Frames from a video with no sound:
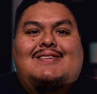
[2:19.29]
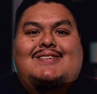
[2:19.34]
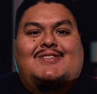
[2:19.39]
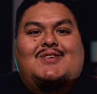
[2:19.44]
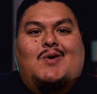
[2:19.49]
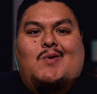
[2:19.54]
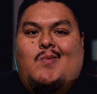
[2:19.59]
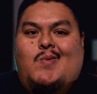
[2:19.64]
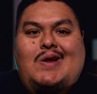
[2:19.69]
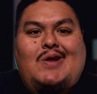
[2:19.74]

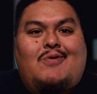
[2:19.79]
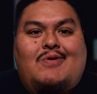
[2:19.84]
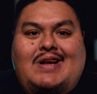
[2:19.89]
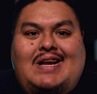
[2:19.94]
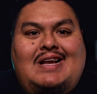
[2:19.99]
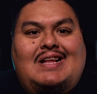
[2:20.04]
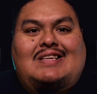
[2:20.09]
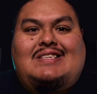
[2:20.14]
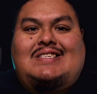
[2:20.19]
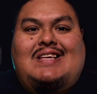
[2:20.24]
So we don't
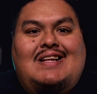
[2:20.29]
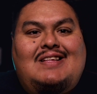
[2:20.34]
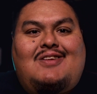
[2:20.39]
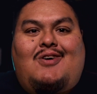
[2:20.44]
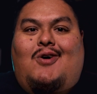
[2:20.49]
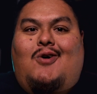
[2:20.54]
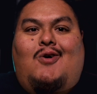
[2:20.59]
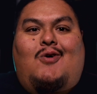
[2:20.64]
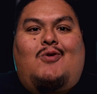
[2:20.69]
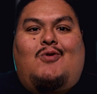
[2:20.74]
need to
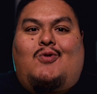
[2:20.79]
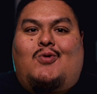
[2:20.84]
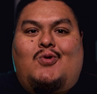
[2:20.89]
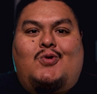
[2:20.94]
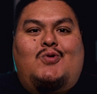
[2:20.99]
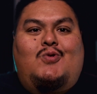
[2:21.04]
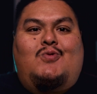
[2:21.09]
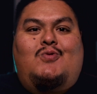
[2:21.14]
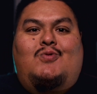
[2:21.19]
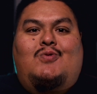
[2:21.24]
send the whole
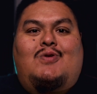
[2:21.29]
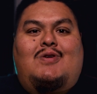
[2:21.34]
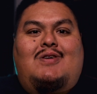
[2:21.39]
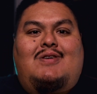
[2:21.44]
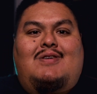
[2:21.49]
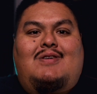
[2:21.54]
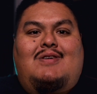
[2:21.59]
crew.